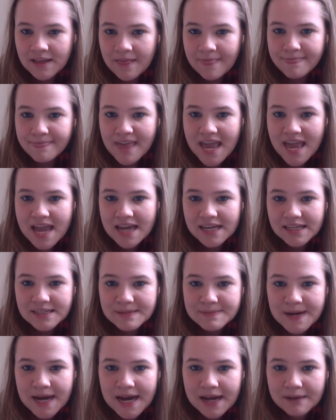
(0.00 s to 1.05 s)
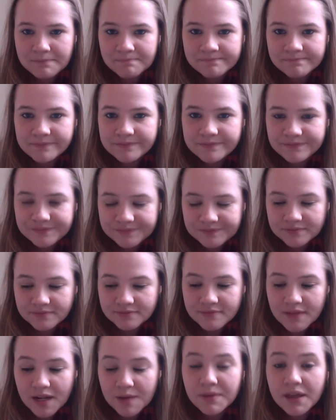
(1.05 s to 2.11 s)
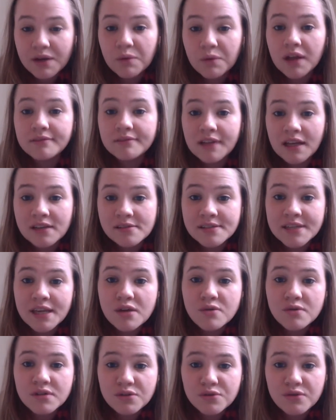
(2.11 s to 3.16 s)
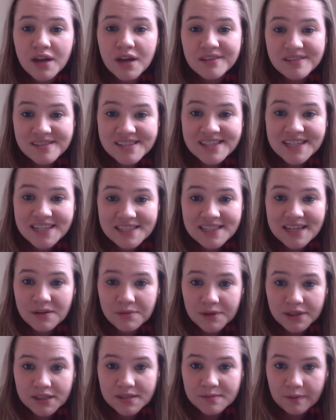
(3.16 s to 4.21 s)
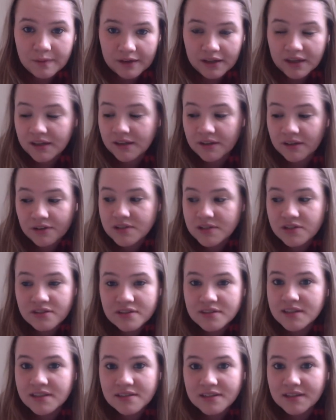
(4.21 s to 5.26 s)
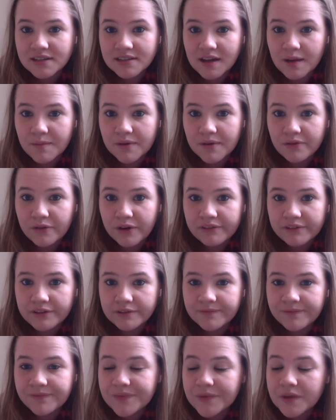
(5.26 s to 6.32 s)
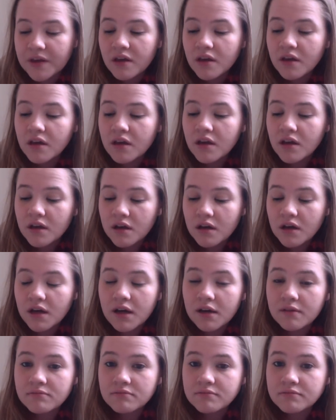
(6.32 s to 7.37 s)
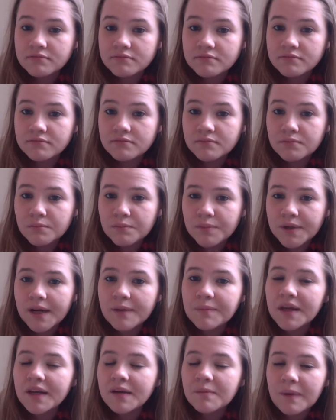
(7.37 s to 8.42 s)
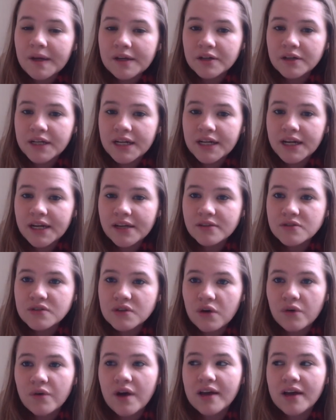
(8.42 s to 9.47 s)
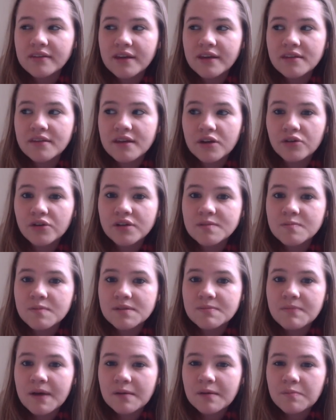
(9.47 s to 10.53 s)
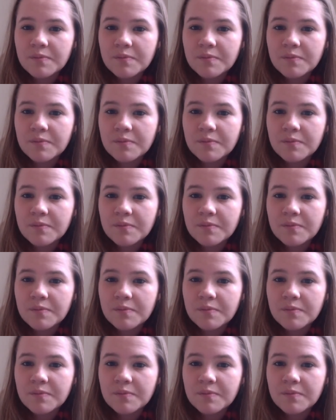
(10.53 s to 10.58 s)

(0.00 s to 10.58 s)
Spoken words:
Thanks, Mom. I'm like, well, I'll see you in 2016 with this blanket. You know, it's going to take me forever. But I am getting better at knitting, and so I think that Christmas might